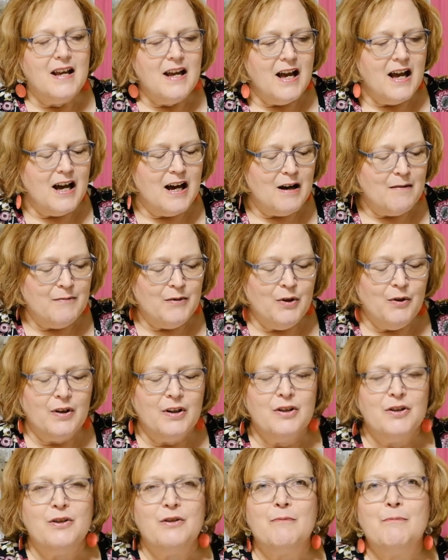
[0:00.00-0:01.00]
Um, you
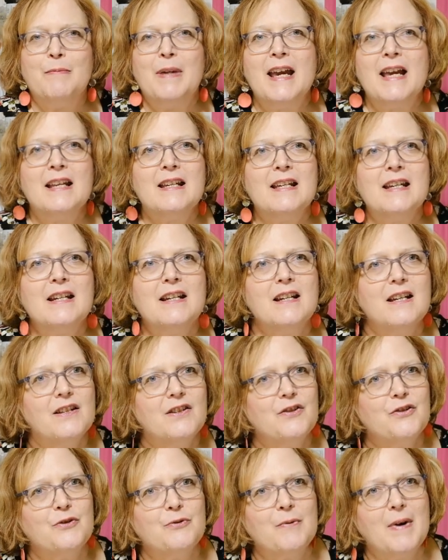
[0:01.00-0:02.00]
can do banded,
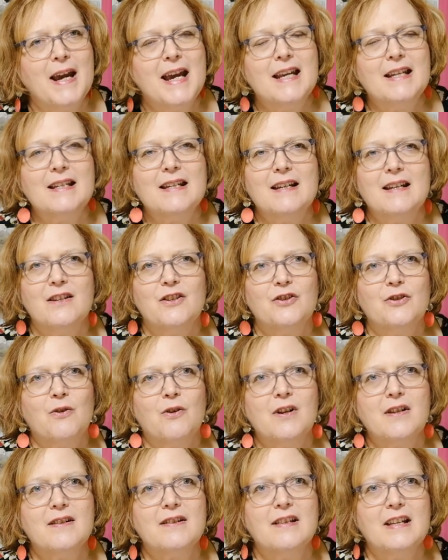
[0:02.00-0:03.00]
straight,
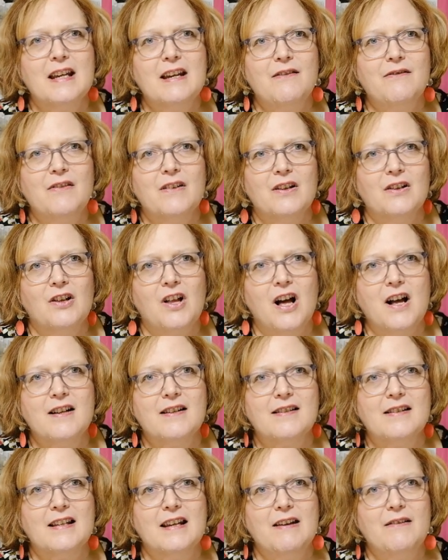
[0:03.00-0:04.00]
short sleeve, long
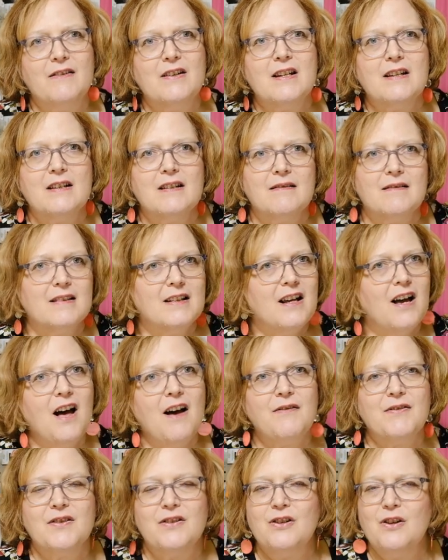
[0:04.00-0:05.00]
sleeve,
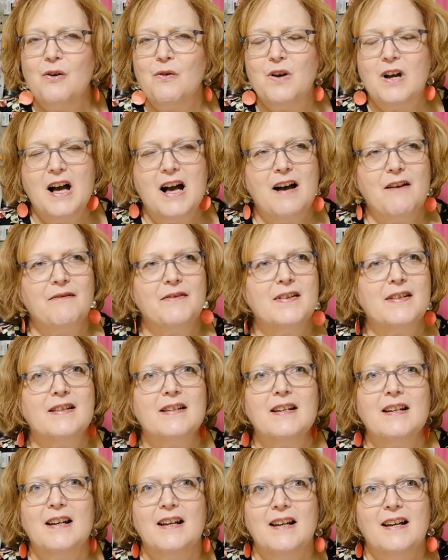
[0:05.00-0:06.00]
cuffs, no cuffs.
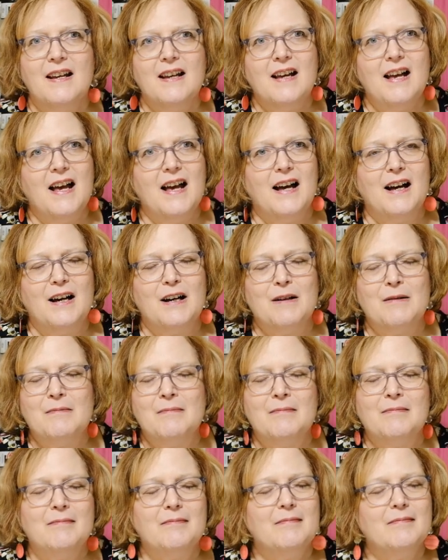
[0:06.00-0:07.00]

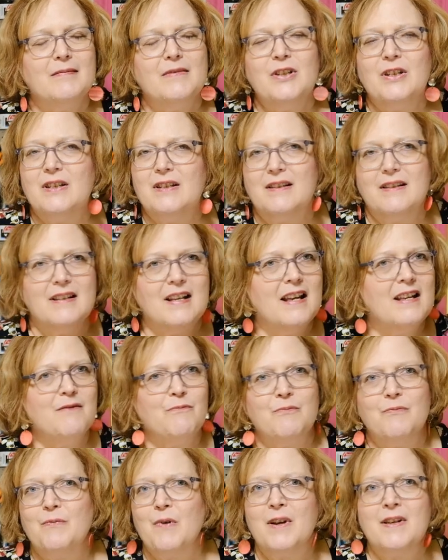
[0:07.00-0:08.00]
Um,
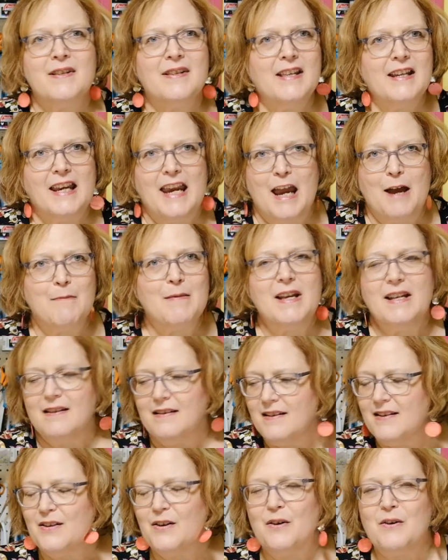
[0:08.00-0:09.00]
runs the gamut.
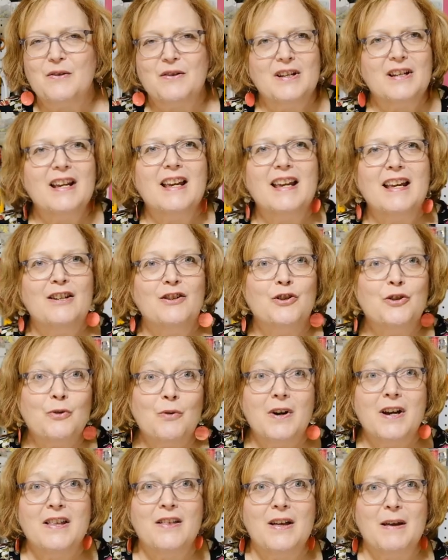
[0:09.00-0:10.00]
So
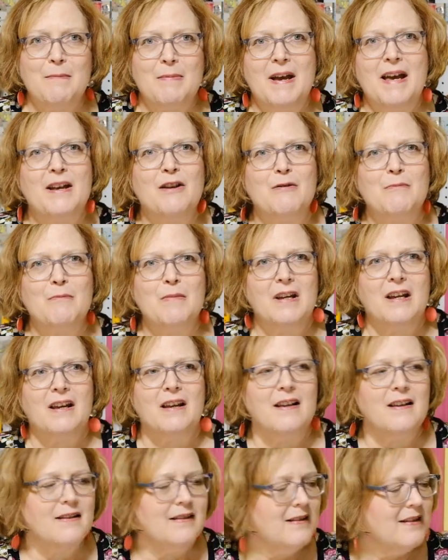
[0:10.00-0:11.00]
enjoy that pattern
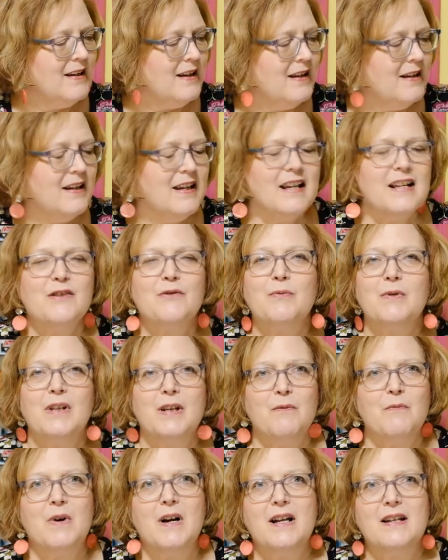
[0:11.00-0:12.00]
because it's
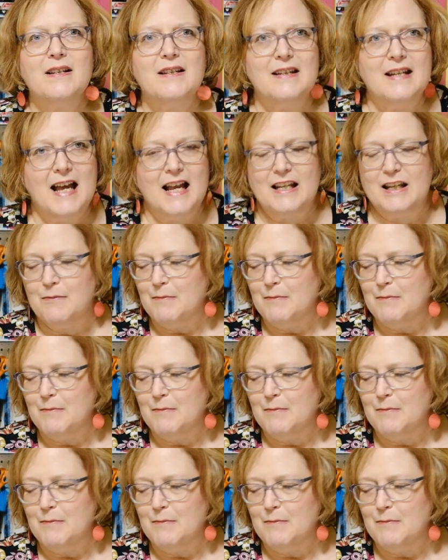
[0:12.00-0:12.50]
really one not to